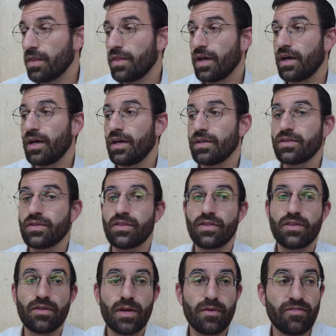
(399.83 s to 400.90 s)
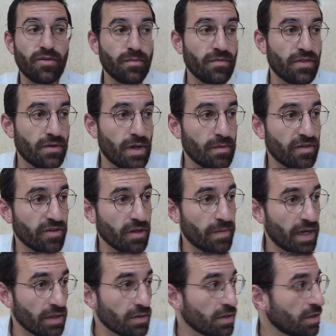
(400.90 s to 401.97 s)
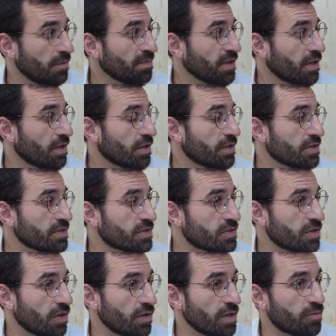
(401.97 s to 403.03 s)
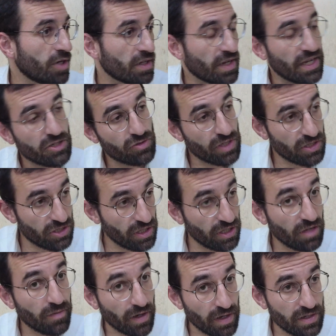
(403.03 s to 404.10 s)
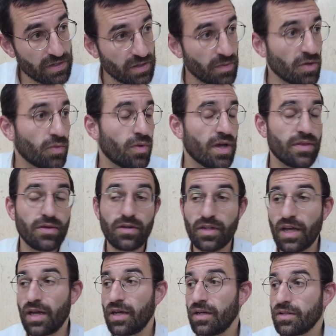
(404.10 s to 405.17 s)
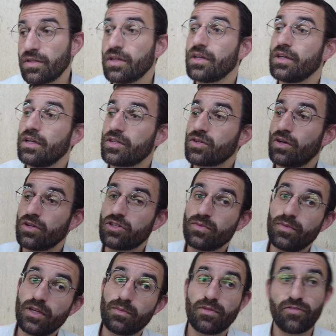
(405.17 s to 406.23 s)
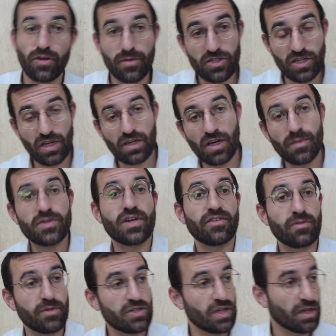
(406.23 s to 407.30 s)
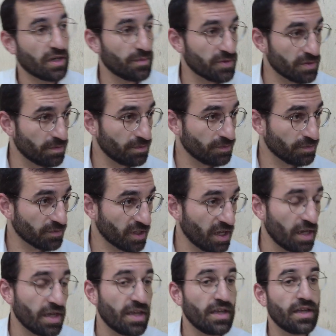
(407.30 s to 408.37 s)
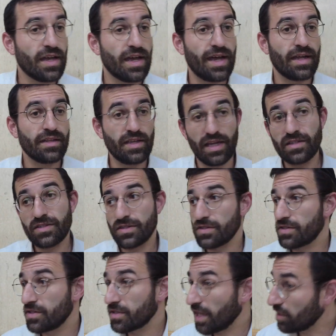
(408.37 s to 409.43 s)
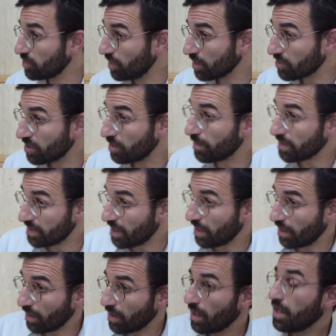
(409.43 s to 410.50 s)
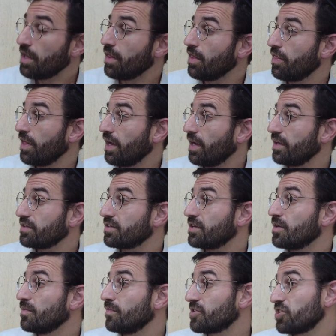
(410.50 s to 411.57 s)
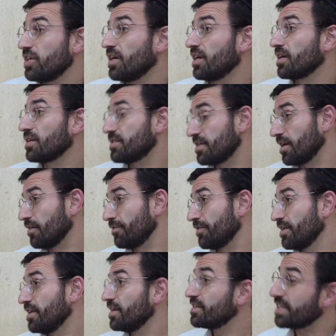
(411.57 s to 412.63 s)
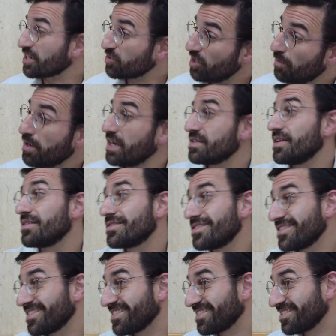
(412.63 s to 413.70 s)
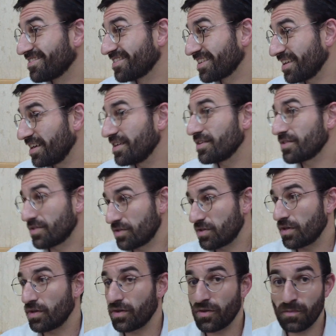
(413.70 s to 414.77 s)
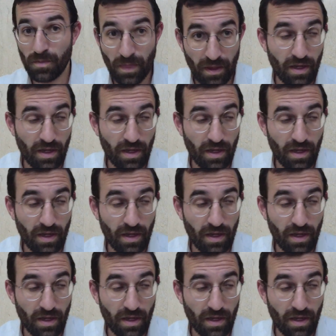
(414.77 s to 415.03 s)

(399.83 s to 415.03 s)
That the Rebbe of Chabad, so he brought a contradiction in Gemaras, whether or not it's going to be before Mashiach comes or after Mashiach comes. Okay, and he answers this contradiction by saying that Mashiach itself is actually a process. Okay, so